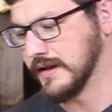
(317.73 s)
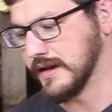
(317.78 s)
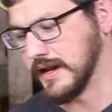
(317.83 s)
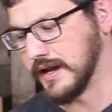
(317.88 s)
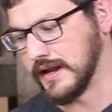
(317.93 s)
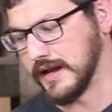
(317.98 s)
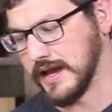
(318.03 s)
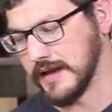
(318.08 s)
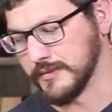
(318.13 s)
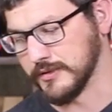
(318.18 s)

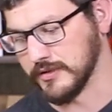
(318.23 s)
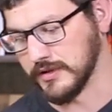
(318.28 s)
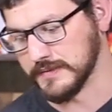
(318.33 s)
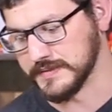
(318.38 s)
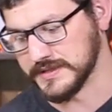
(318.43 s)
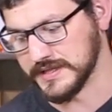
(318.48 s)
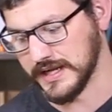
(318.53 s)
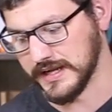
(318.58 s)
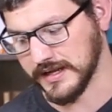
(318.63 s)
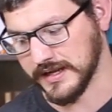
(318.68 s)
And I am a little
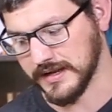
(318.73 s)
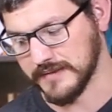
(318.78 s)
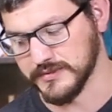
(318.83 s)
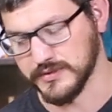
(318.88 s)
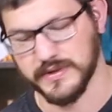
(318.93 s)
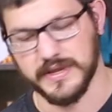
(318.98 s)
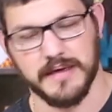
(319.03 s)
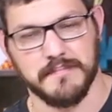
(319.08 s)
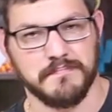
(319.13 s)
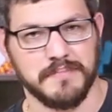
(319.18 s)
upset it comes
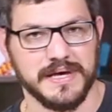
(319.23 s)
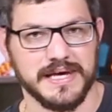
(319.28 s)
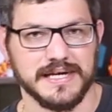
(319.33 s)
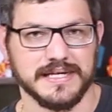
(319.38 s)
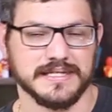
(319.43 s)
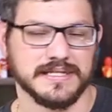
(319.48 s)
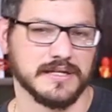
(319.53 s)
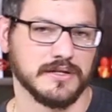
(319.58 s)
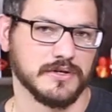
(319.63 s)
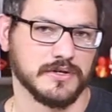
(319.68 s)
with a
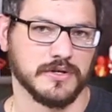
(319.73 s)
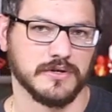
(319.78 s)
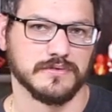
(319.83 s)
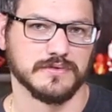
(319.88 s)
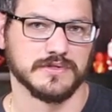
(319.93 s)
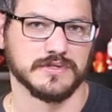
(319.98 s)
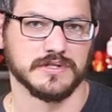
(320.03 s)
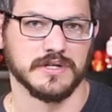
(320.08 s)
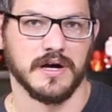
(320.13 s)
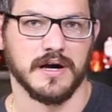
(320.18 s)
pink
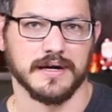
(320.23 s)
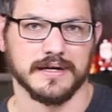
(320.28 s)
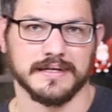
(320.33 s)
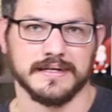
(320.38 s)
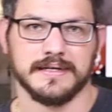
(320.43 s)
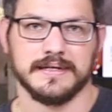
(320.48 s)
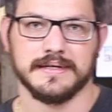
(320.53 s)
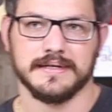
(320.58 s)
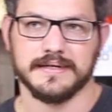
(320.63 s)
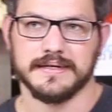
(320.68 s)
silicone sock,
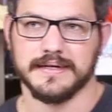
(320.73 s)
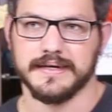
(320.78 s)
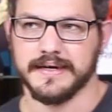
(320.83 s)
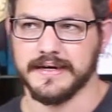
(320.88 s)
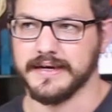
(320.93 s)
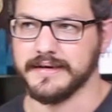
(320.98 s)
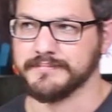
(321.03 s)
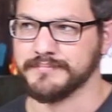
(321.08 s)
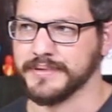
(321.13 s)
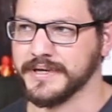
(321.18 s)

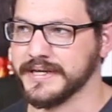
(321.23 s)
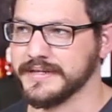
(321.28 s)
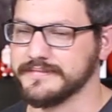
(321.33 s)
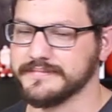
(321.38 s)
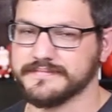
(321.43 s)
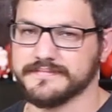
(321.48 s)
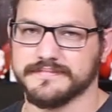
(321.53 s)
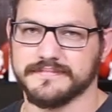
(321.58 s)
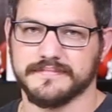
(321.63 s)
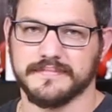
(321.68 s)
but
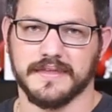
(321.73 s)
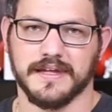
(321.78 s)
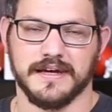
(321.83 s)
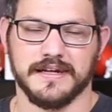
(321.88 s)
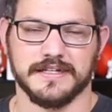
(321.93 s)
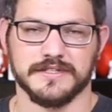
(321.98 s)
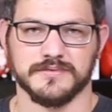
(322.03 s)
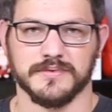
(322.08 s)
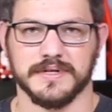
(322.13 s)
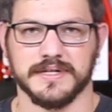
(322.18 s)

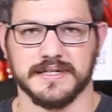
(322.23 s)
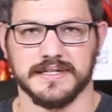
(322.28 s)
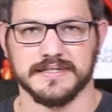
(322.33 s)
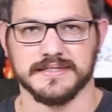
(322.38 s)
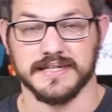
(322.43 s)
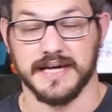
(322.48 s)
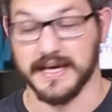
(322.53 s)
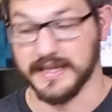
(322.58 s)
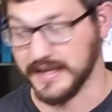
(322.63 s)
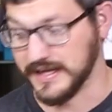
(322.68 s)
it is what it
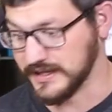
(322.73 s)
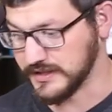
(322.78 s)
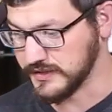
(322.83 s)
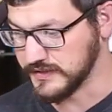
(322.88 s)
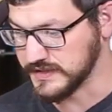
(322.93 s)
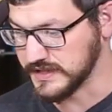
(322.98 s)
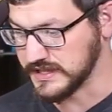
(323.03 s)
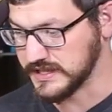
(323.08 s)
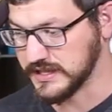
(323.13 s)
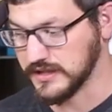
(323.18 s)
is. I like
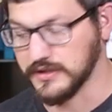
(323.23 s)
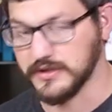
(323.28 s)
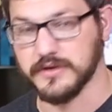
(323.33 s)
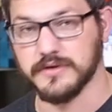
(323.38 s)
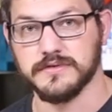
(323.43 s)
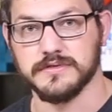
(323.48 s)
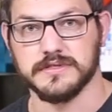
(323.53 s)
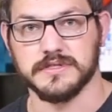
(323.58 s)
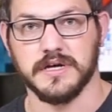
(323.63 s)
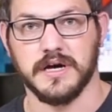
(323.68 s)
using
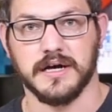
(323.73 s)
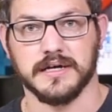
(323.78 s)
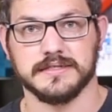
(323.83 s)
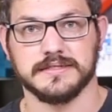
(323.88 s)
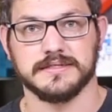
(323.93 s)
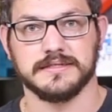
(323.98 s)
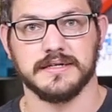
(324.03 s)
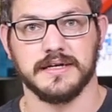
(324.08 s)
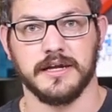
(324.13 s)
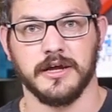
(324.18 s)
silicone
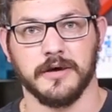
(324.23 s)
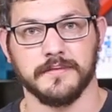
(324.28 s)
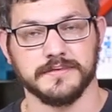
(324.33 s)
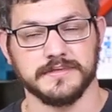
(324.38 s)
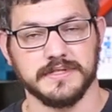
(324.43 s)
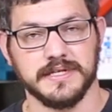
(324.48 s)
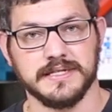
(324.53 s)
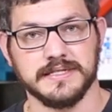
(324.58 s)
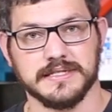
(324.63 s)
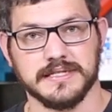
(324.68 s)
socks. It
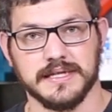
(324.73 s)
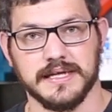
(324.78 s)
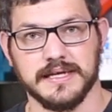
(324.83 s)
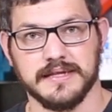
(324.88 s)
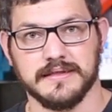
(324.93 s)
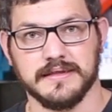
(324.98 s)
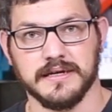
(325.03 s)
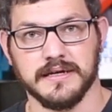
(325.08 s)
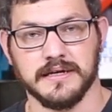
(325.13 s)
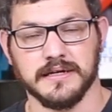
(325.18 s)
helps
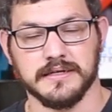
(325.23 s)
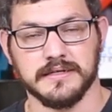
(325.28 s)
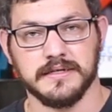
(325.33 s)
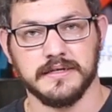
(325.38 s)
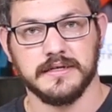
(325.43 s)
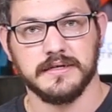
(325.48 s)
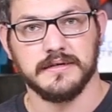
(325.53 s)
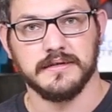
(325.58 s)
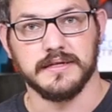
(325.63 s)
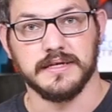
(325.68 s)
insulate the
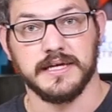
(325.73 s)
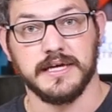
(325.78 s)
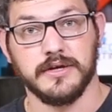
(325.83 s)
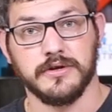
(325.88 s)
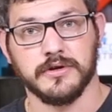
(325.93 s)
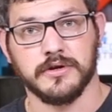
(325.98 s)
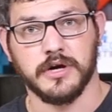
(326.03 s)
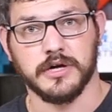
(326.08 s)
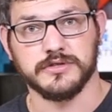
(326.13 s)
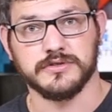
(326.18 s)

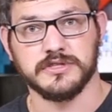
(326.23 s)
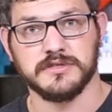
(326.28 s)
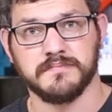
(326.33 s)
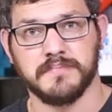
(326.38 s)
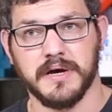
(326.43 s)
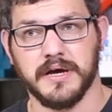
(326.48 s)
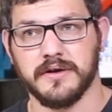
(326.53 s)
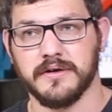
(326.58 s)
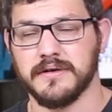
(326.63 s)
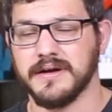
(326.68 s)
heater cartridge
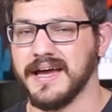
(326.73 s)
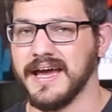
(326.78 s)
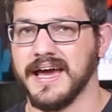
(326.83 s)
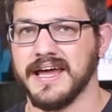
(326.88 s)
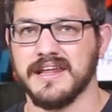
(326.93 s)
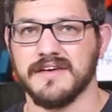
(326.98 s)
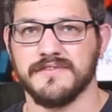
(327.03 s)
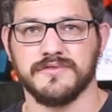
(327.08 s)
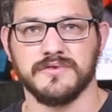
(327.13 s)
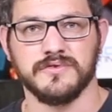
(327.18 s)
better,
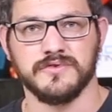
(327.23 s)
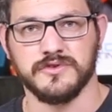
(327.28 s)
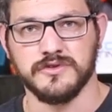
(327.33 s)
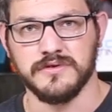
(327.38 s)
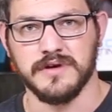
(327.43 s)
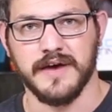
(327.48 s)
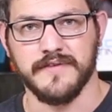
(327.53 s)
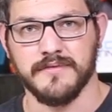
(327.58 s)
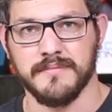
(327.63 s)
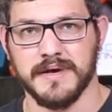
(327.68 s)
and if you do
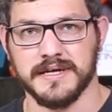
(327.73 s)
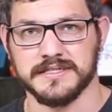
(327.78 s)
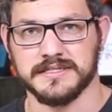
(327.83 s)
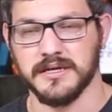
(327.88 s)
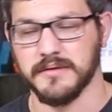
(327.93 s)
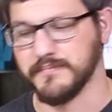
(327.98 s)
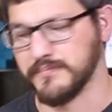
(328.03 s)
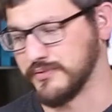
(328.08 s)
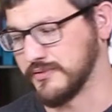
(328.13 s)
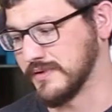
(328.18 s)
have a messed
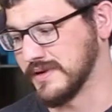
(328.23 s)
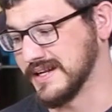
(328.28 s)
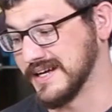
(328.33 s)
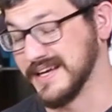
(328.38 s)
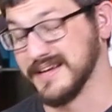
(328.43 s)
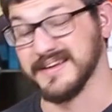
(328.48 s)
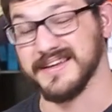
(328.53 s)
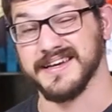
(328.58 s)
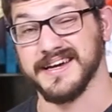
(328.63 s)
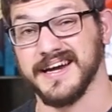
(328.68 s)
up print,
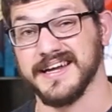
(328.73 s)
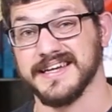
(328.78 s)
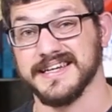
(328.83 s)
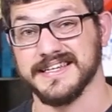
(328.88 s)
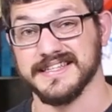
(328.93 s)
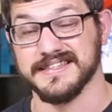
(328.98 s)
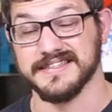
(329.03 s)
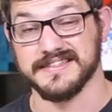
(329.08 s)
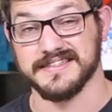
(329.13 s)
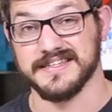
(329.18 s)
it kind of
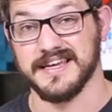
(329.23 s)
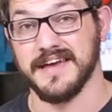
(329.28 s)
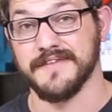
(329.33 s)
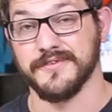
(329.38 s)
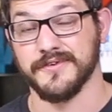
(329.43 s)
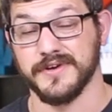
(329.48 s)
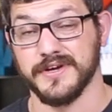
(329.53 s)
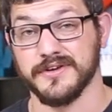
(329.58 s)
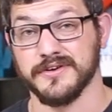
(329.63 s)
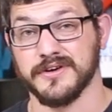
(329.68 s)
can save
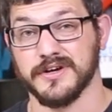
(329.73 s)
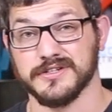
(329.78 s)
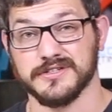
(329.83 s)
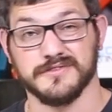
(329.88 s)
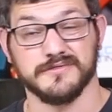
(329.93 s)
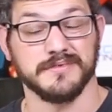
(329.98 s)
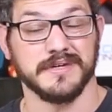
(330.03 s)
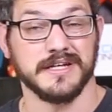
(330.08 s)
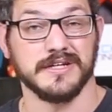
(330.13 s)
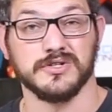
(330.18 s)
your heater cartridge
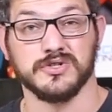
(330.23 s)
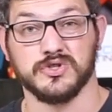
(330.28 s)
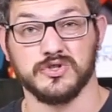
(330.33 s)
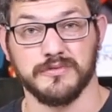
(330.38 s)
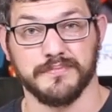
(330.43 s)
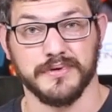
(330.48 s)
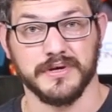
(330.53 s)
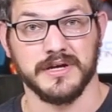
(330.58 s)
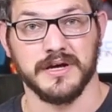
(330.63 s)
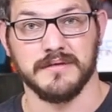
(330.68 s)
from getting
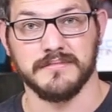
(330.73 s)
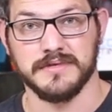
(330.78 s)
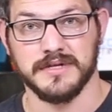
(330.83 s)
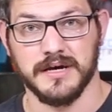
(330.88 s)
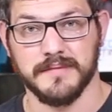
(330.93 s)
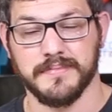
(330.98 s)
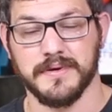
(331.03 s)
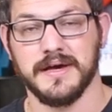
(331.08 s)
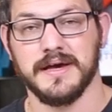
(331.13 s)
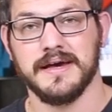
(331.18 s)
super gummed
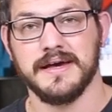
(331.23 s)
up,